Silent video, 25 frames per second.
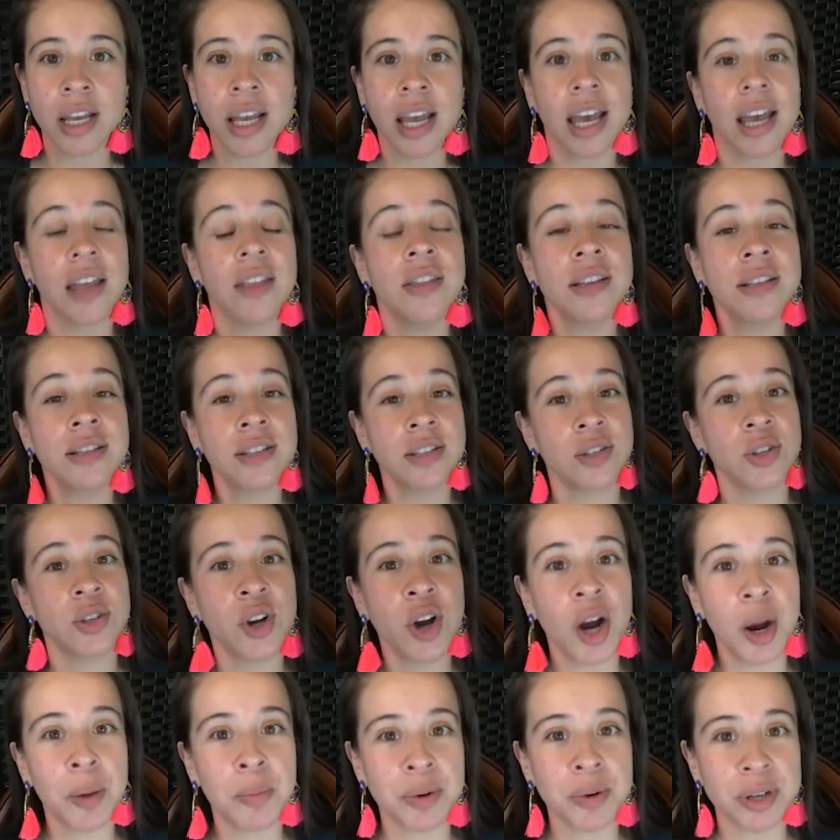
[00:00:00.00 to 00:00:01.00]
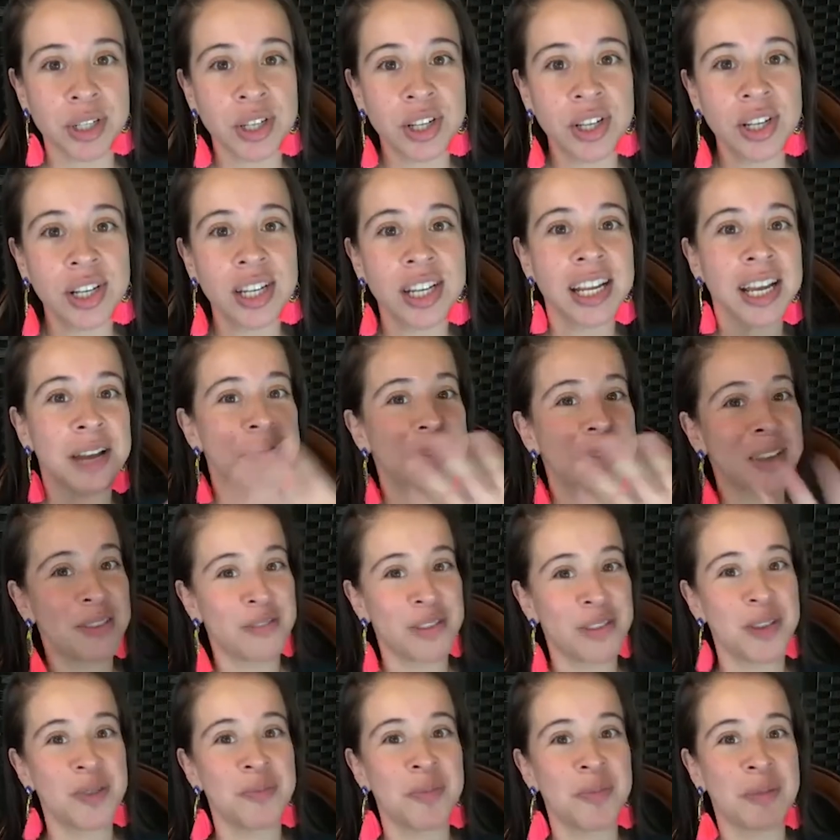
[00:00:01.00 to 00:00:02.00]
And this is your opportunity. I'm
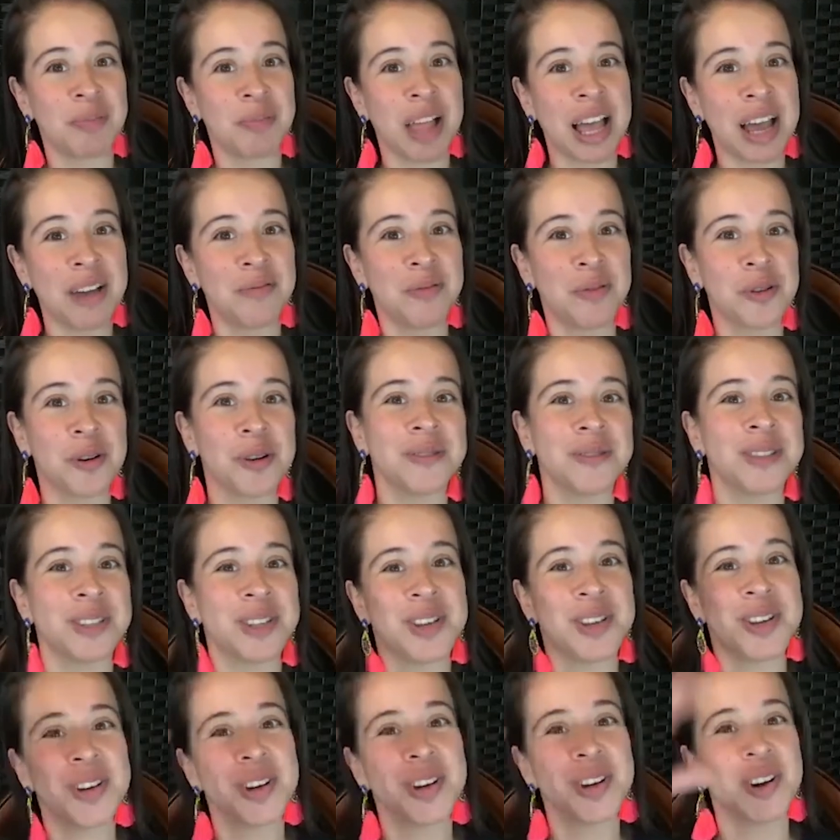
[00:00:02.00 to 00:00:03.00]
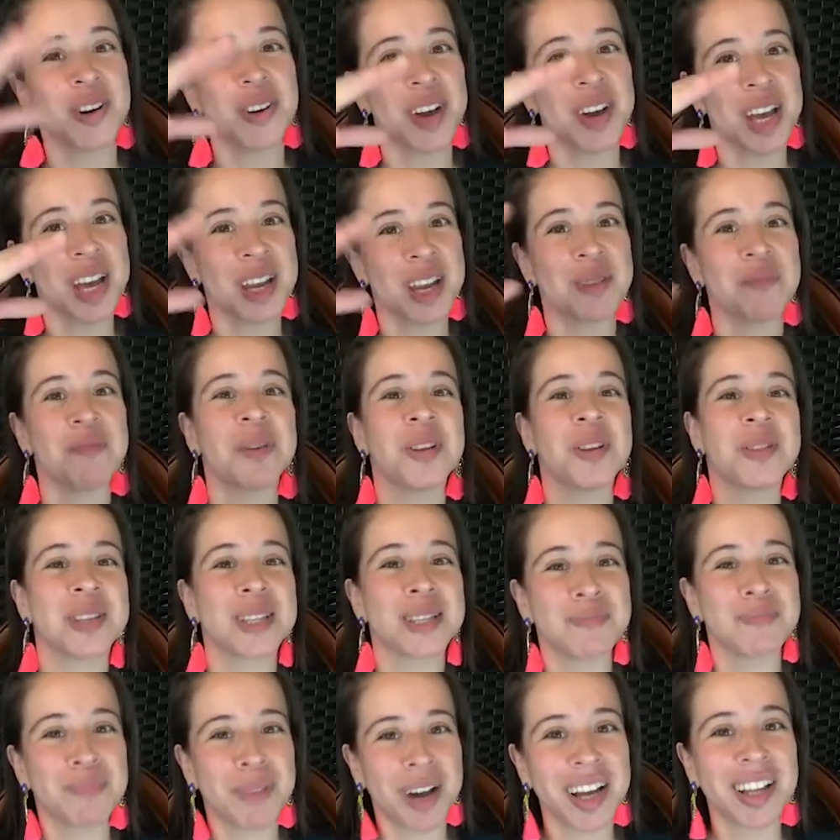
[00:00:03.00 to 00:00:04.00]
giving you my platform so you could go ahead and put the
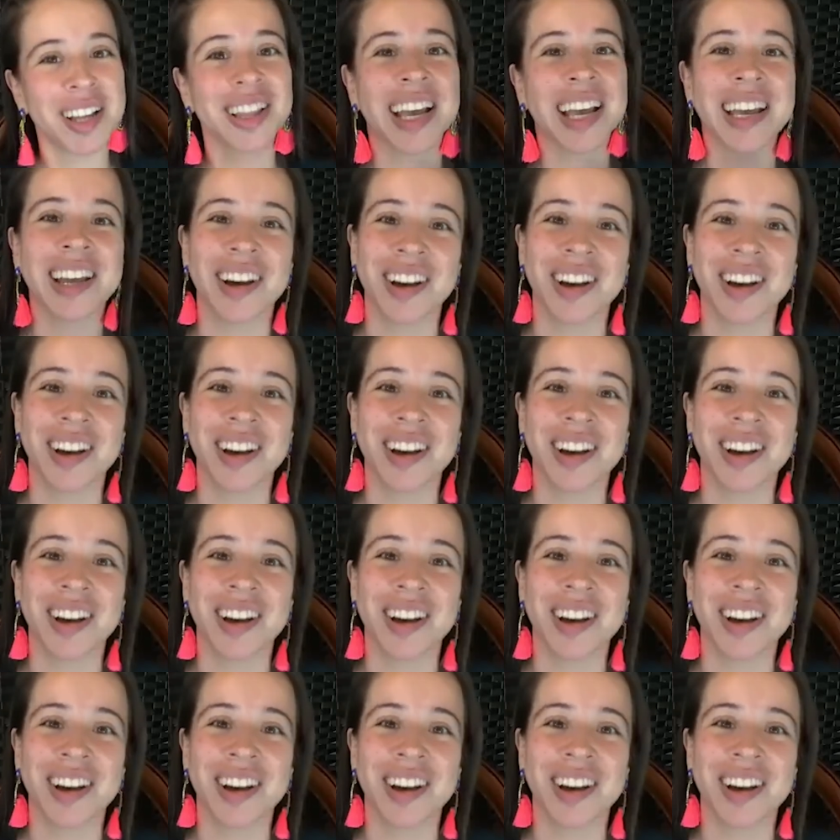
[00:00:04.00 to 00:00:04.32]
spotlight